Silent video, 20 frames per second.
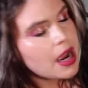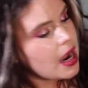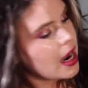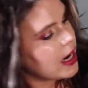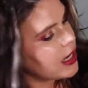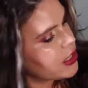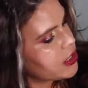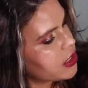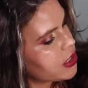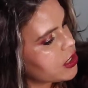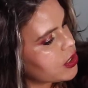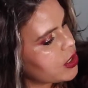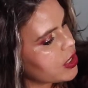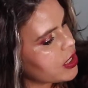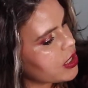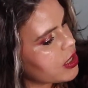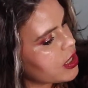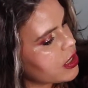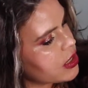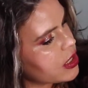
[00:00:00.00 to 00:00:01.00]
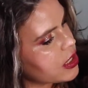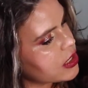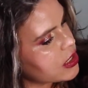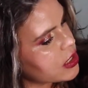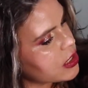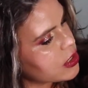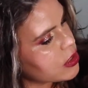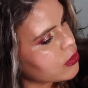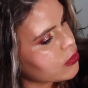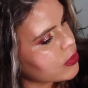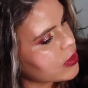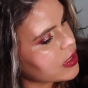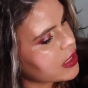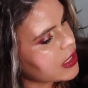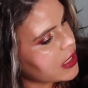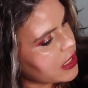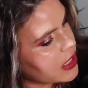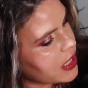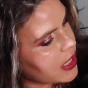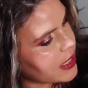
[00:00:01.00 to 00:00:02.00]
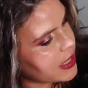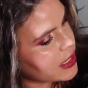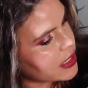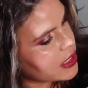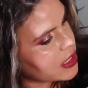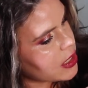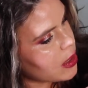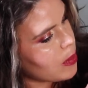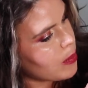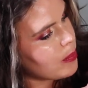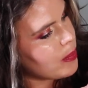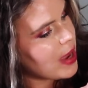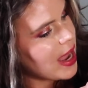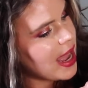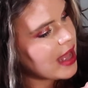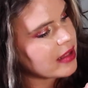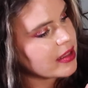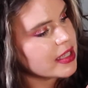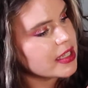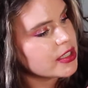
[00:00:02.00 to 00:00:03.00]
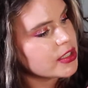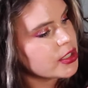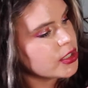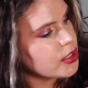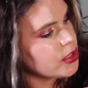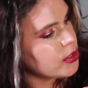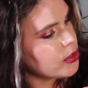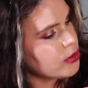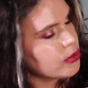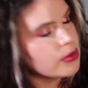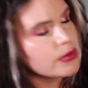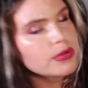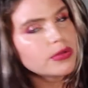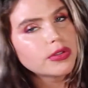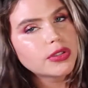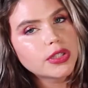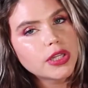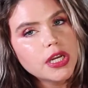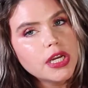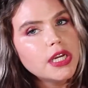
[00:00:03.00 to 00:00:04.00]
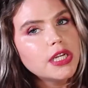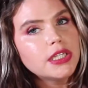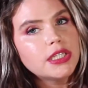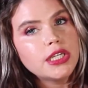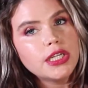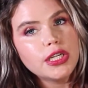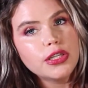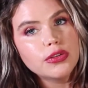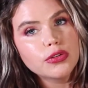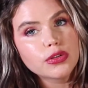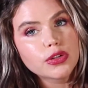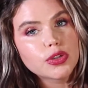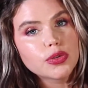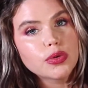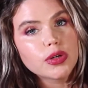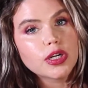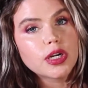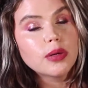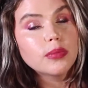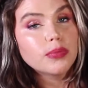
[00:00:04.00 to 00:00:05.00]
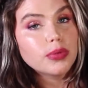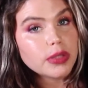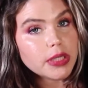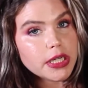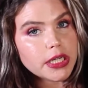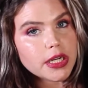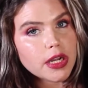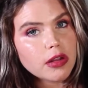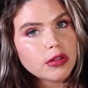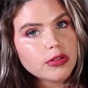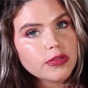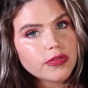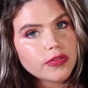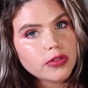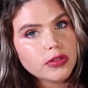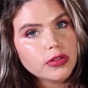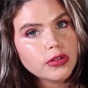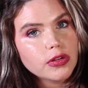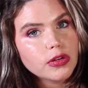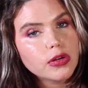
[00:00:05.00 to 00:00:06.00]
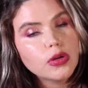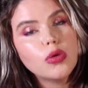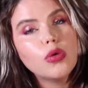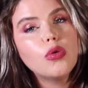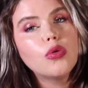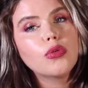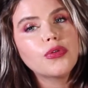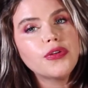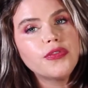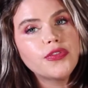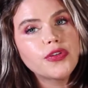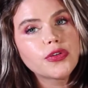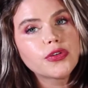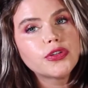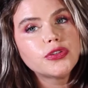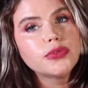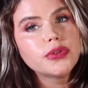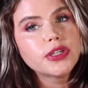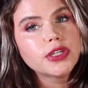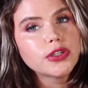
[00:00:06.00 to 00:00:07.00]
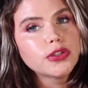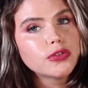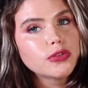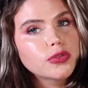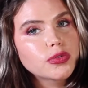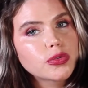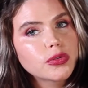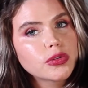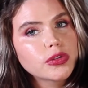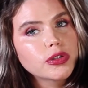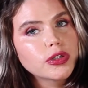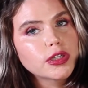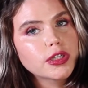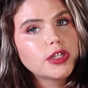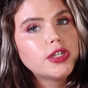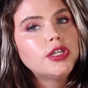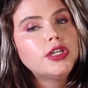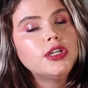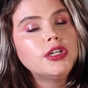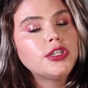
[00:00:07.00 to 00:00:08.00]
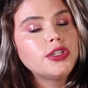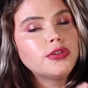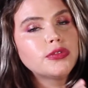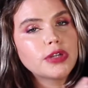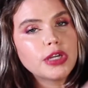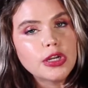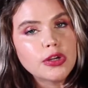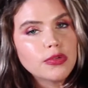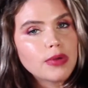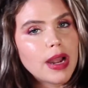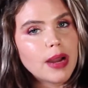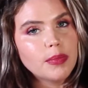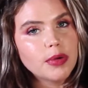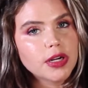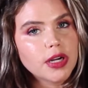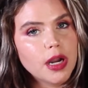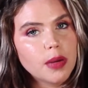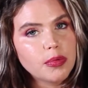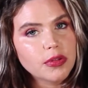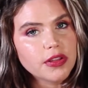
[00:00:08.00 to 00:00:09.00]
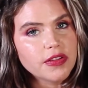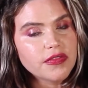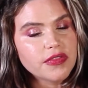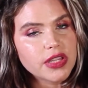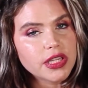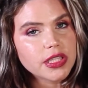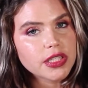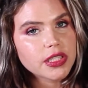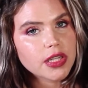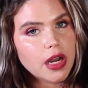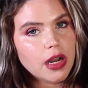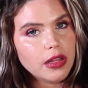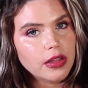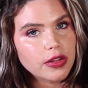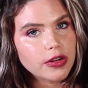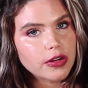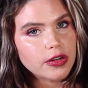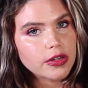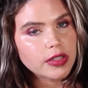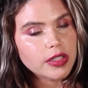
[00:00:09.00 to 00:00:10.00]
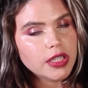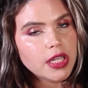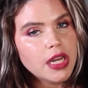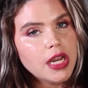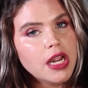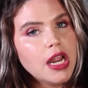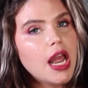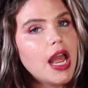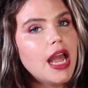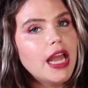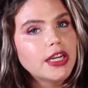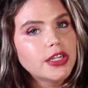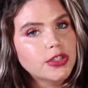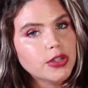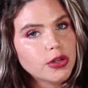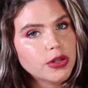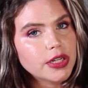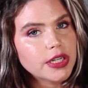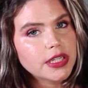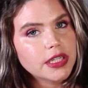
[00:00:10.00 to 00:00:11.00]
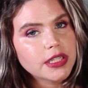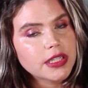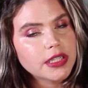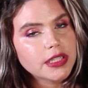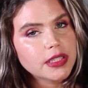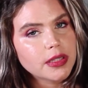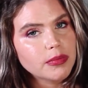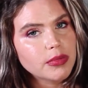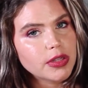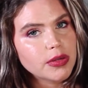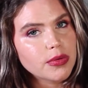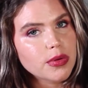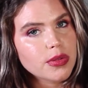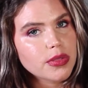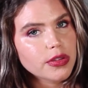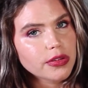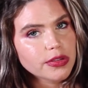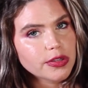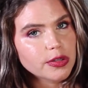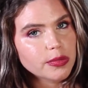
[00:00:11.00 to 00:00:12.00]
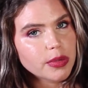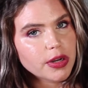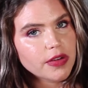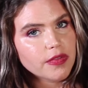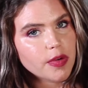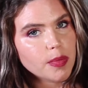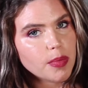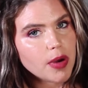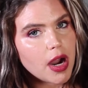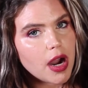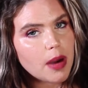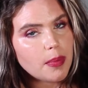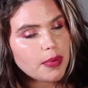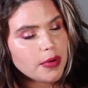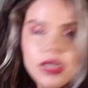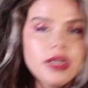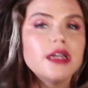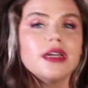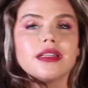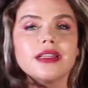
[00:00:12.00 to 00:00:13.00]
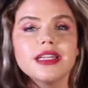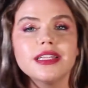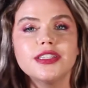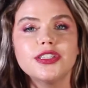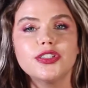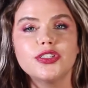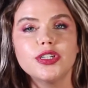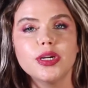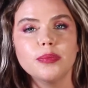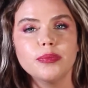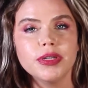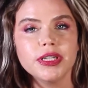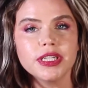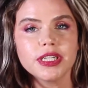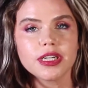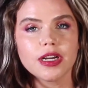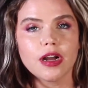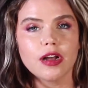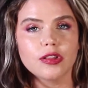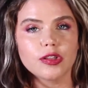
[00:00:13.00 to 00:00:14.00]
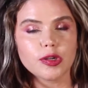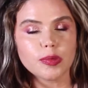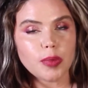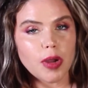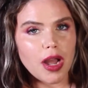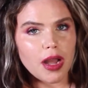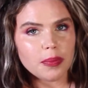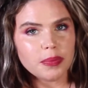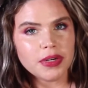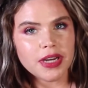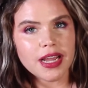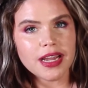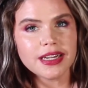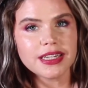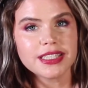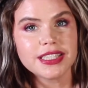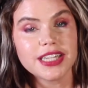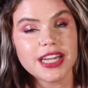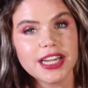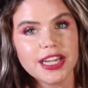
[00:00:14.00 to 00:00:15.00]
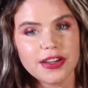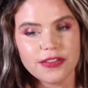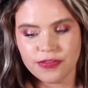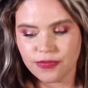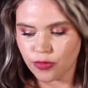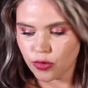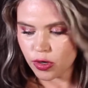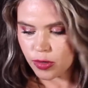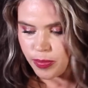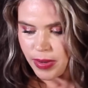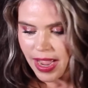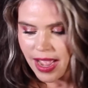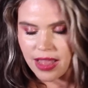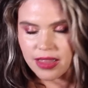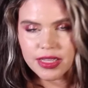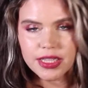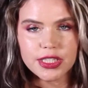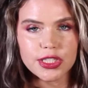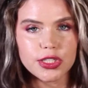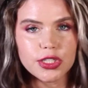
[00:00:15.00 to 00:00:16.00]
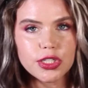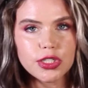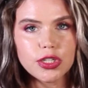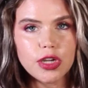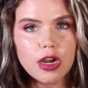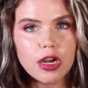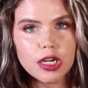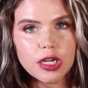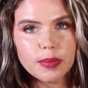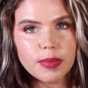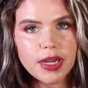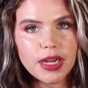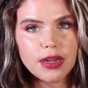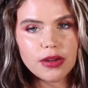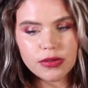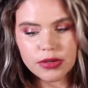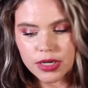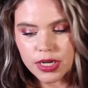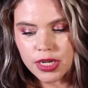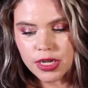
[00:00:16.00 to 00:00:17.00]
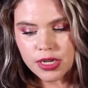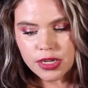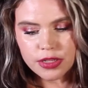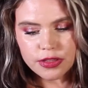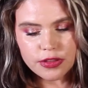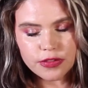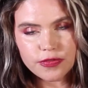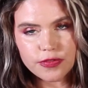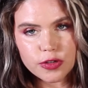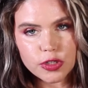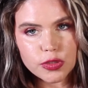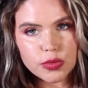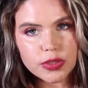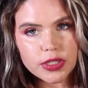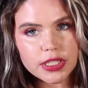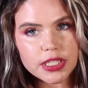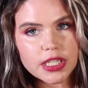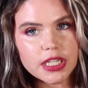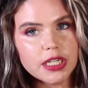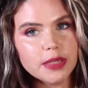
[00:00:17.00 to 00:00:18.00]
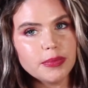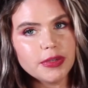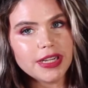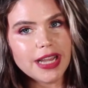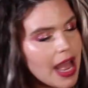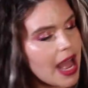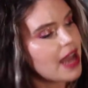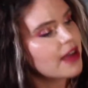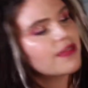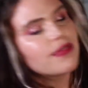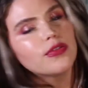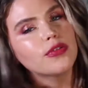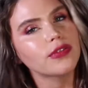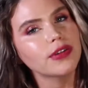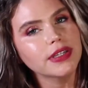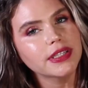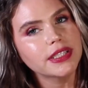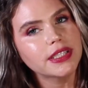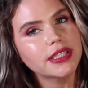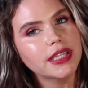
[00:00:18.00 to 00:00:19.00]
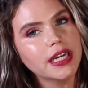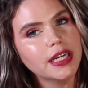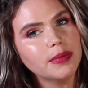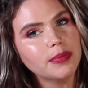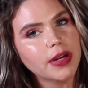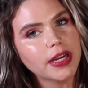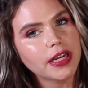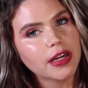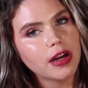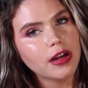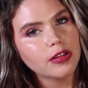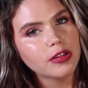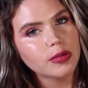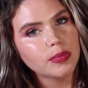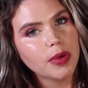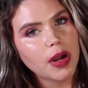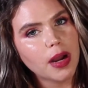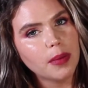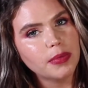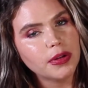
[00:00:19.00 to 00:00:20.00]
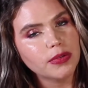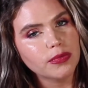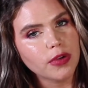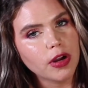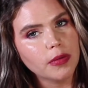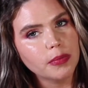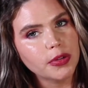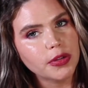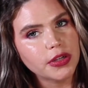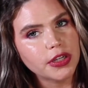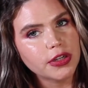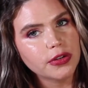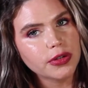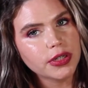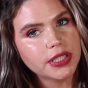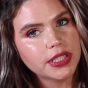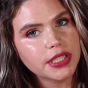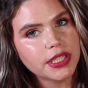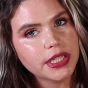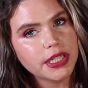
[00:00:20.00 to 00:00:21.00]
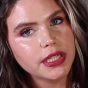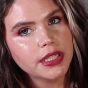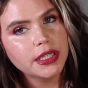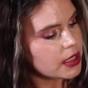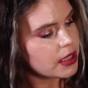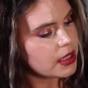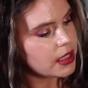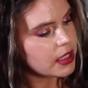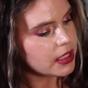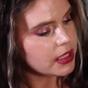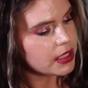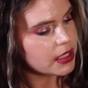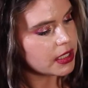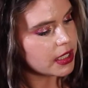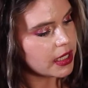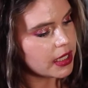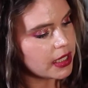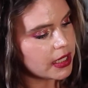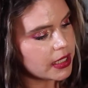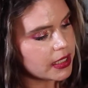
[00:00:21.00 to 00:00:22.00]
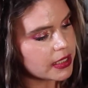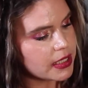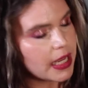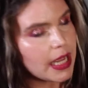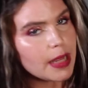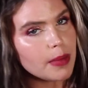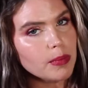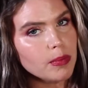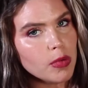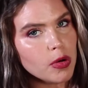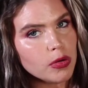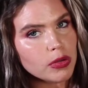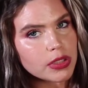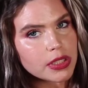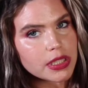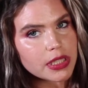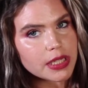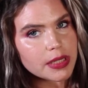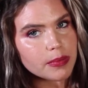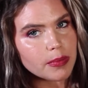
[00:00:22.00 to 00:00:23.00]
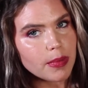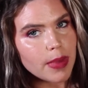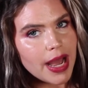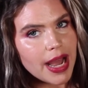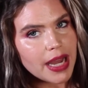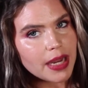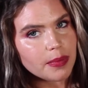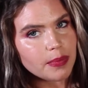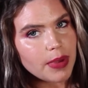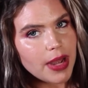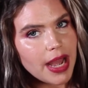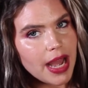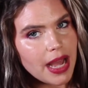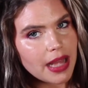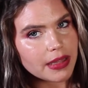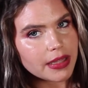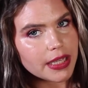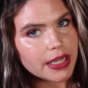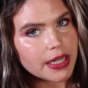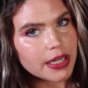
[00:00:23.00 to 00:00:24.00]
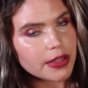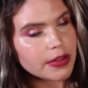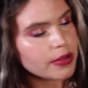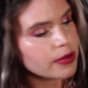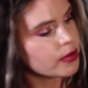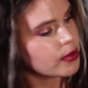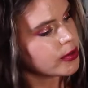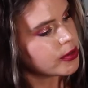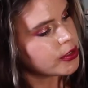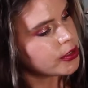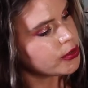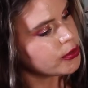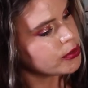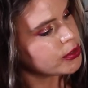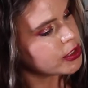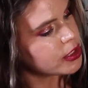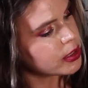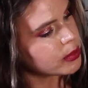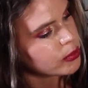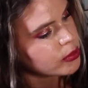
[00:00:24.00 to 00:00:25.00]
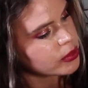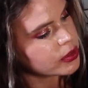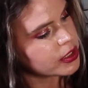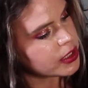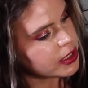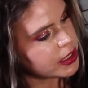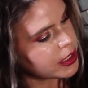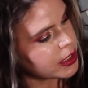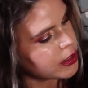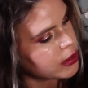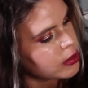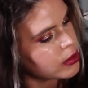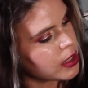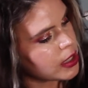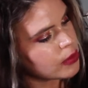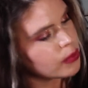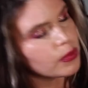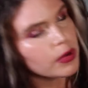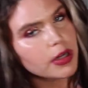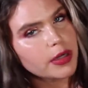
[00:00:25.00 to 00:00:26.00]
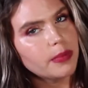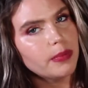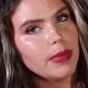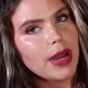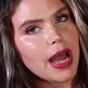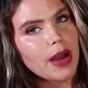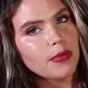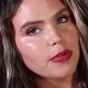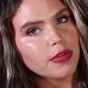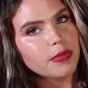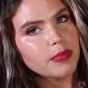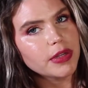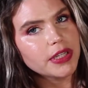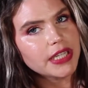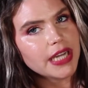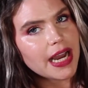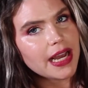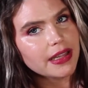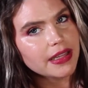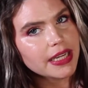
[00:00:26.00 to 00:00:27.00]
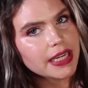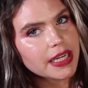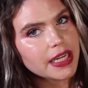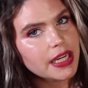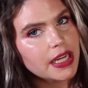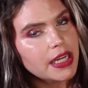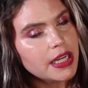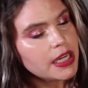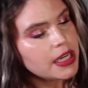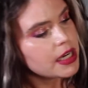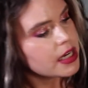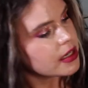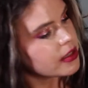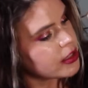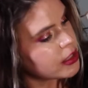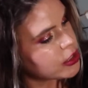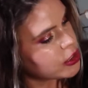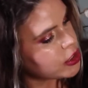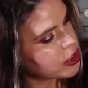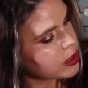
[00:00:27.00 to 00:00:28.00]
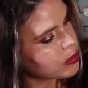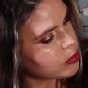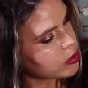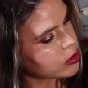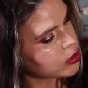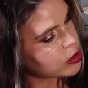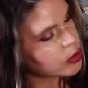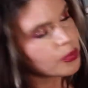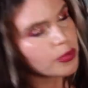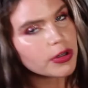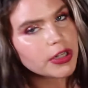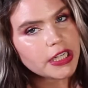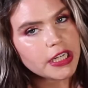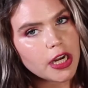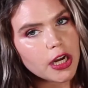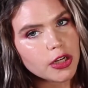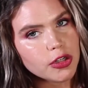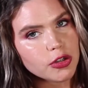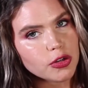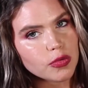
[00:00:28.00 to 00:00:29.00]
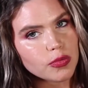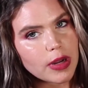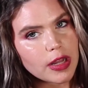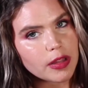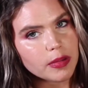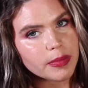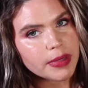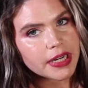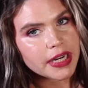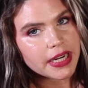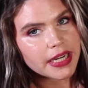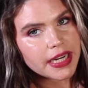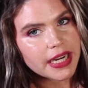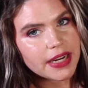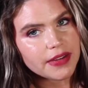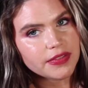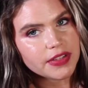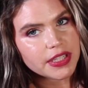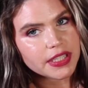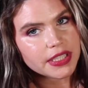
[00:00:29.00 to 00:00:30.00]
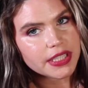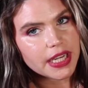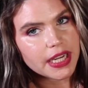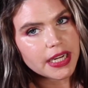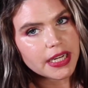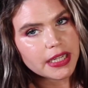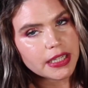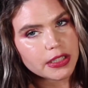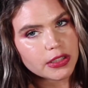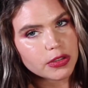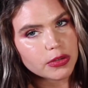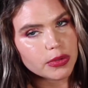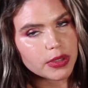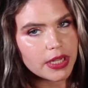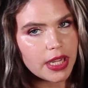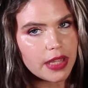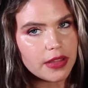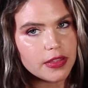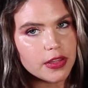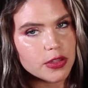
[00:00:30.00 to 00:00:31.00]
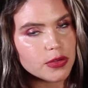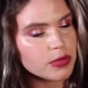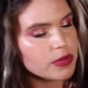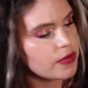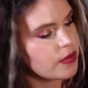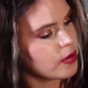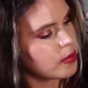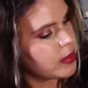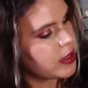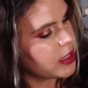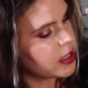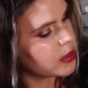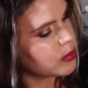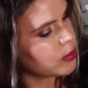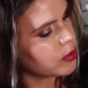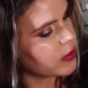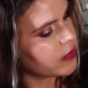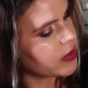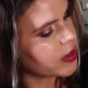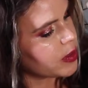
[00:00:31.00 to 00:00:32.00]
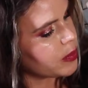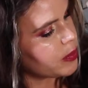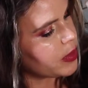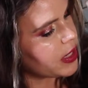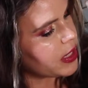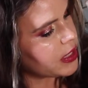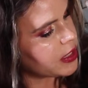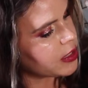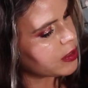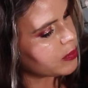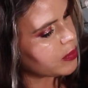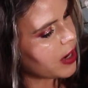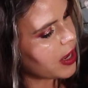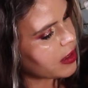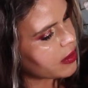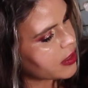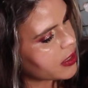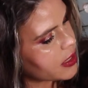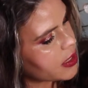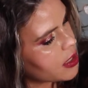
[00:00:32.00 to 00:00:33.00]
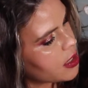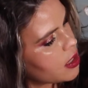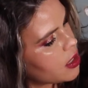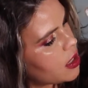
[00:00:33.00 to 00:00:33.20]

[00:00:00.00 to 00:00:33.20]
I just think that this is a really nice palette to use to either do a complete colorful look, or if you're doing a neutral look, you can grab a couple of these colors and turn it into something with a little bit of a pop. Let's jump into Colourpop next. I have 4 palettes to talk about. The first one is going to be At Forest Sight by Colourpop and Raw Beauty Kristi. This is a mostly matte palette. There are 2 shimmers in here and 1 matte with metallic. These shimmers are pretty underwhelming, I have to say. So again, this one for me is more of a companion palette.